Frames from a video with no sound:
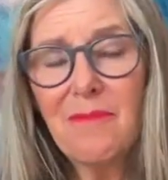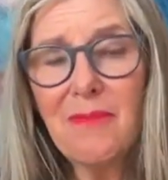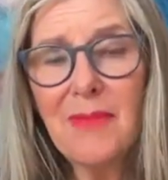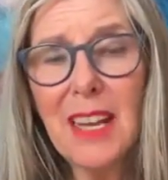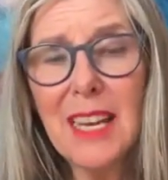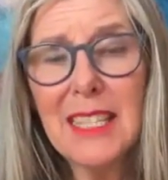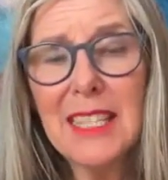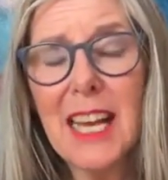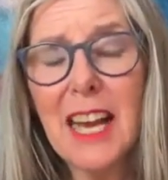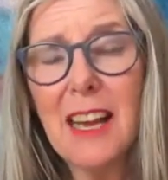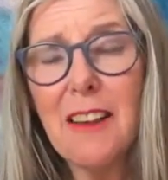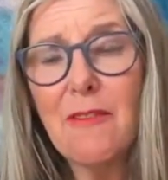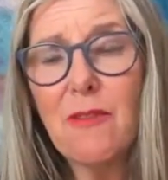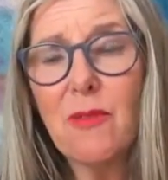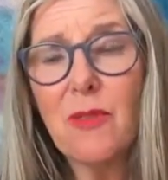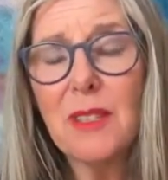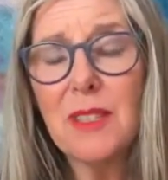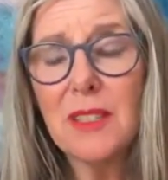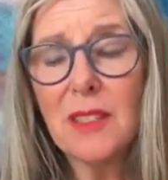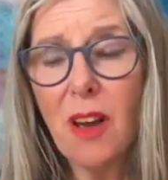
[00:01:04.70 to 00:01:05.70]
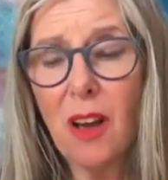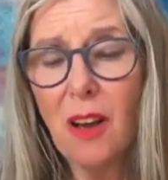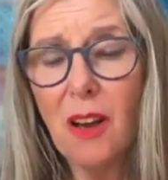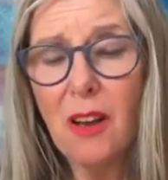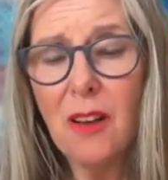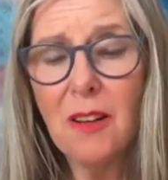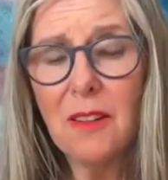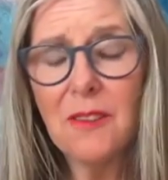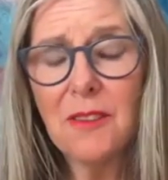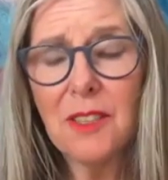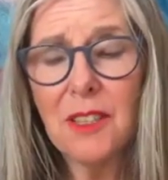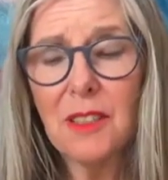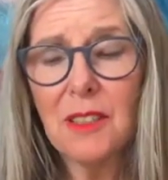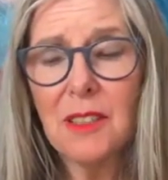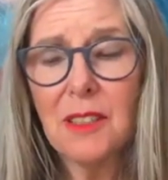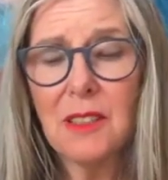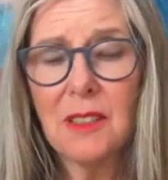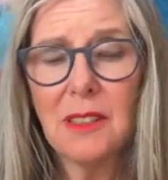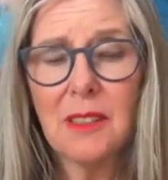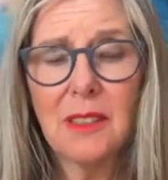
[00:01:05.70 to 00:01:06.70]
as I've resolved
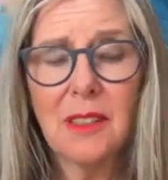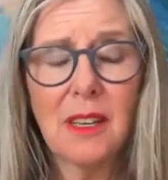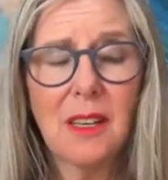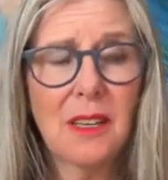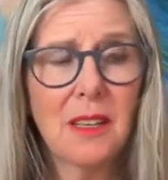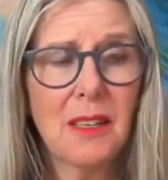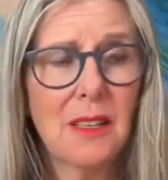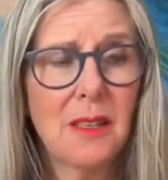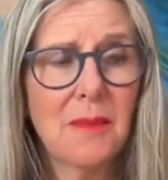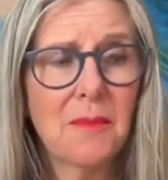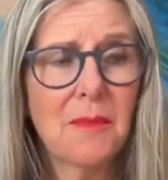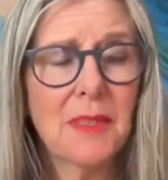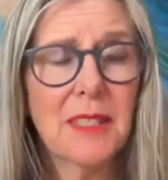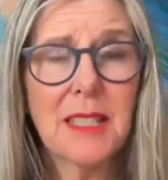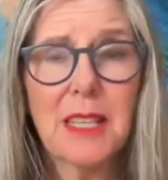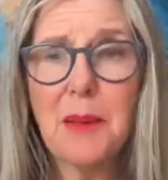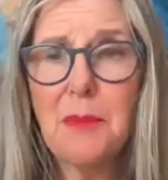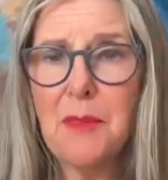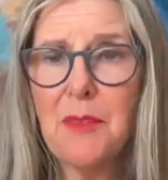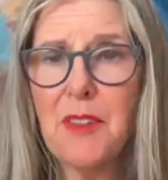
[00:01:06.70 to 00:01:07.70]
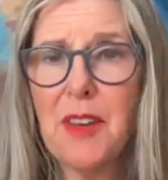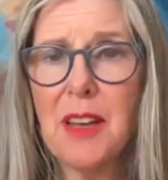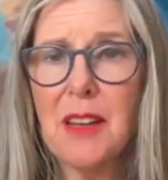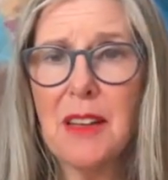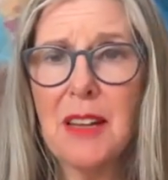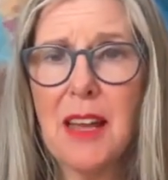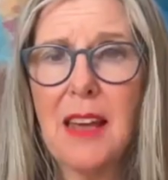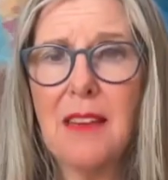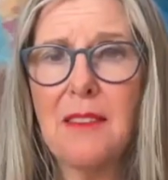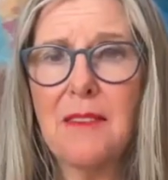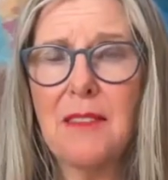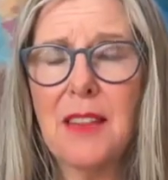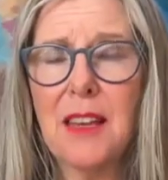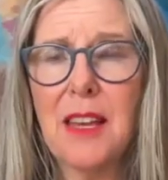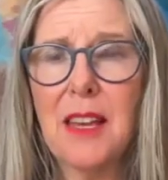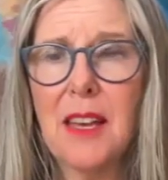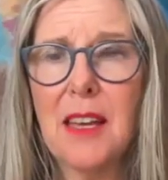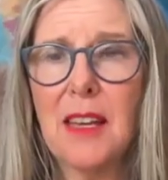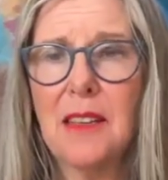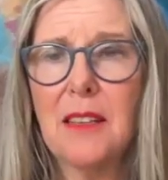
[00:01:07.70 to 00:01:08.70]
um, some of it and
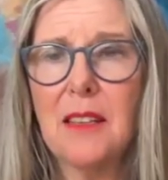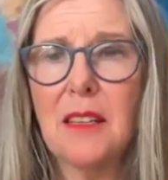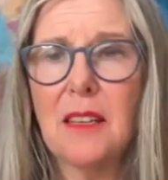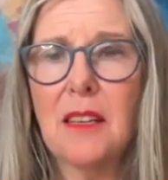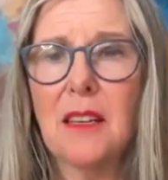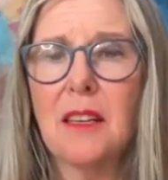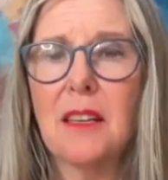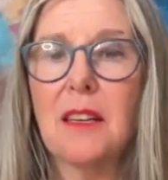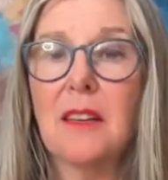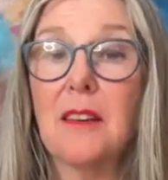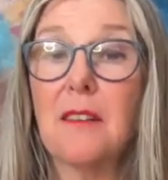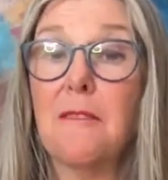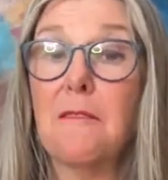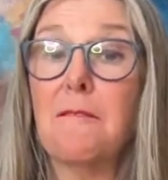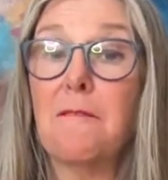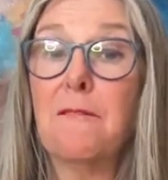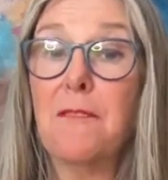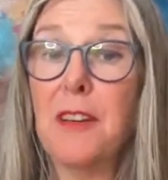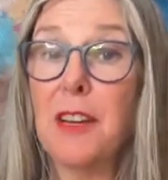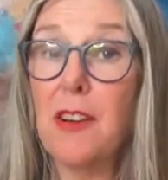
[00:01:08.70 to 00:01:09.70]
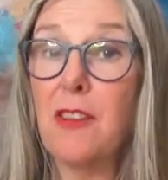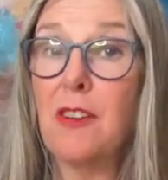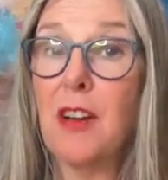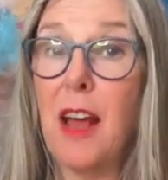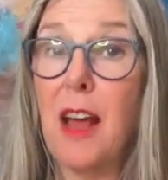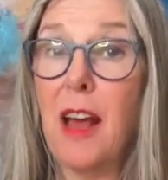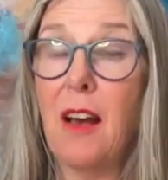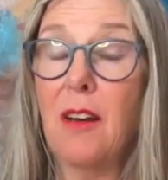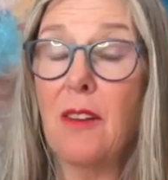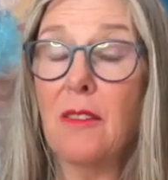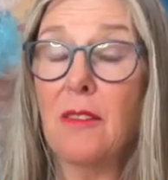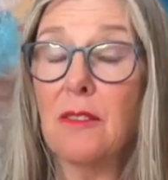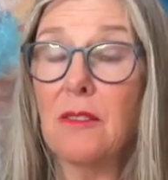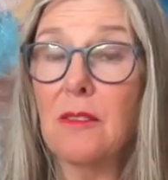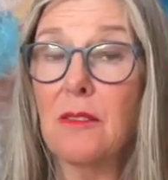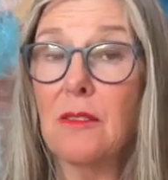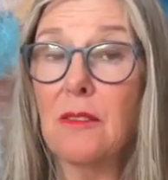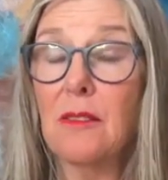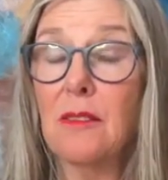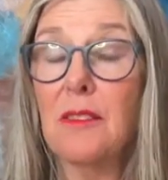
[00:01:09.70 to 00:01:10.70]
then figured out
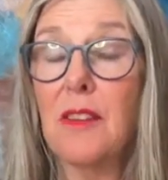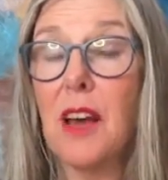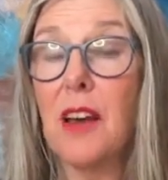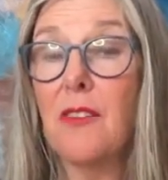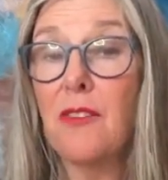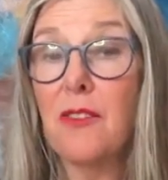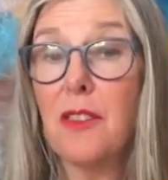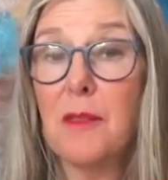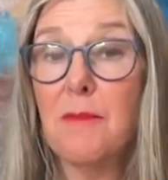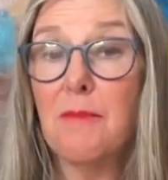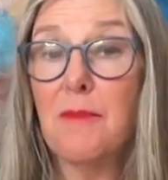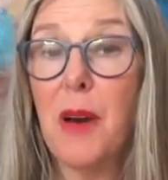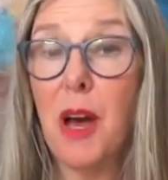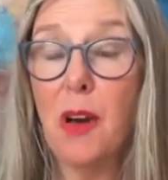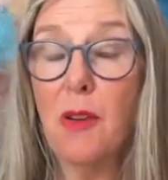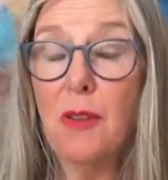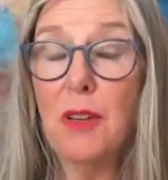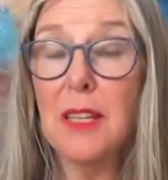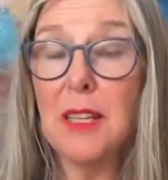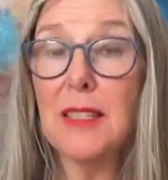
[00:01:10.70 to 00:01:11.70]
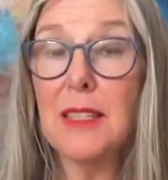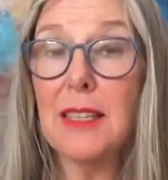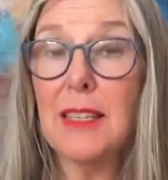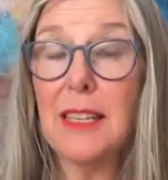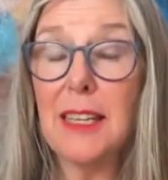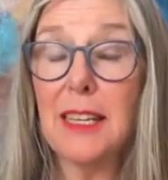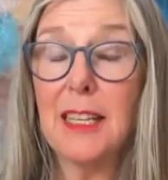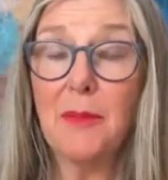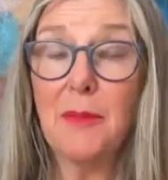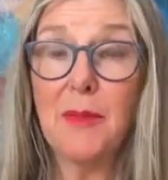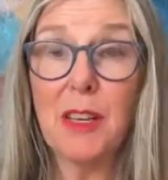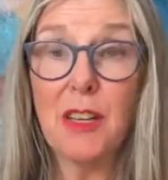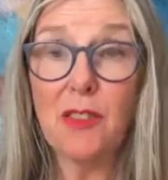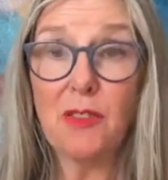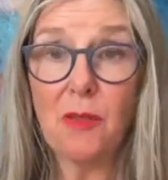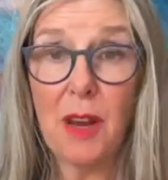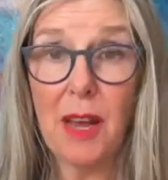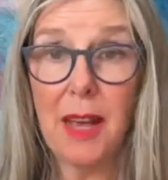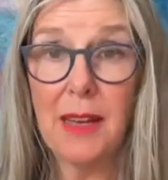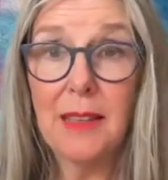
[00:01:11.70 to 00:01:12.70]
the other components that need to be
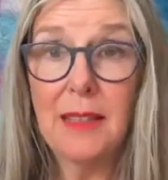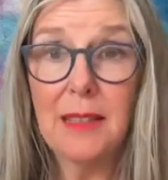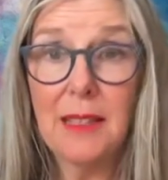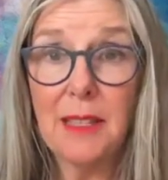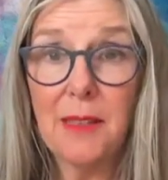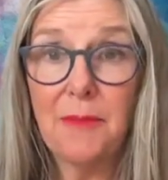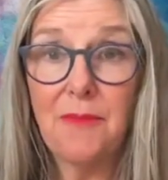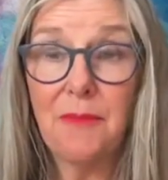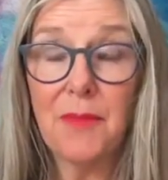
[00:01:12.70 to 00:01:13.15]
addressed,